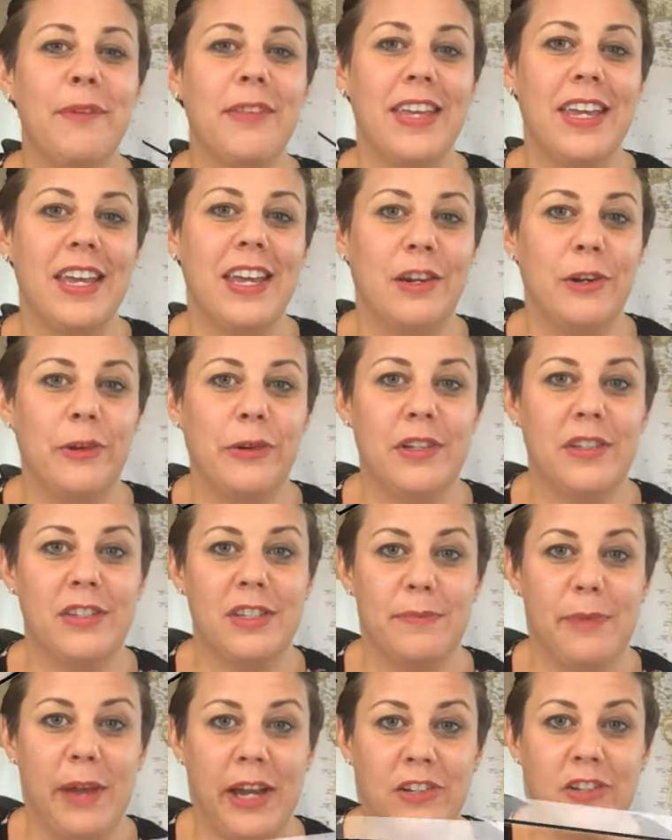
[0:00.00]
of the annual
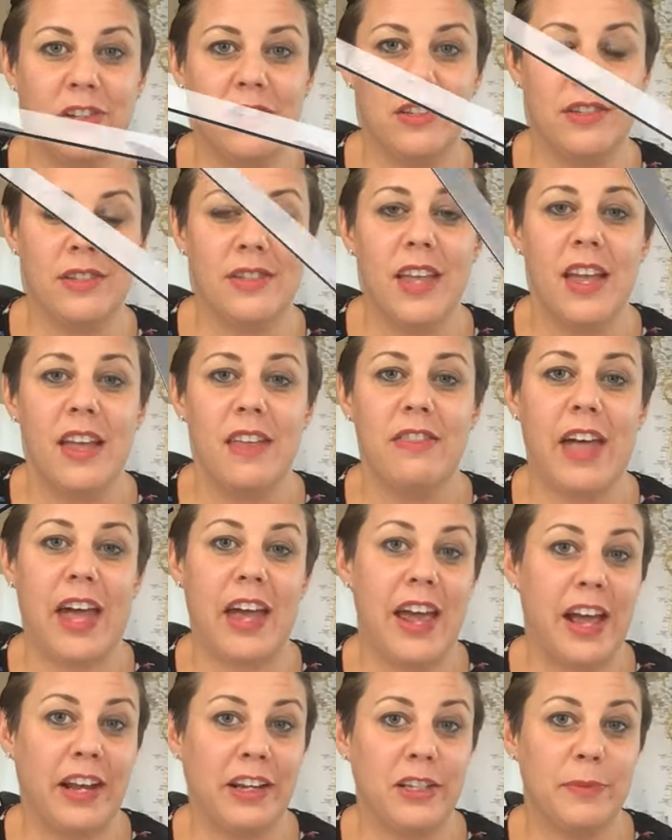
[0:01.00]
inspections
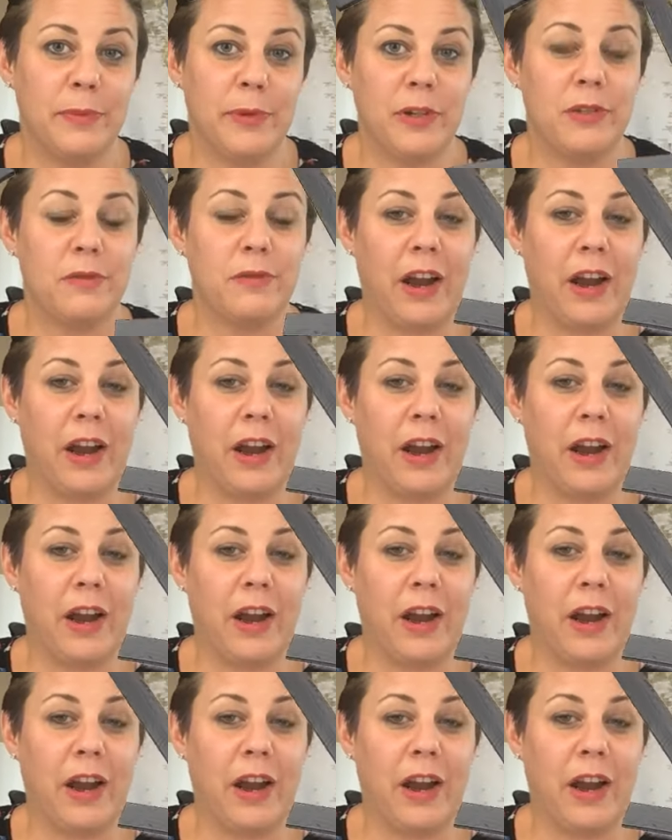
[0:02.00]
that experts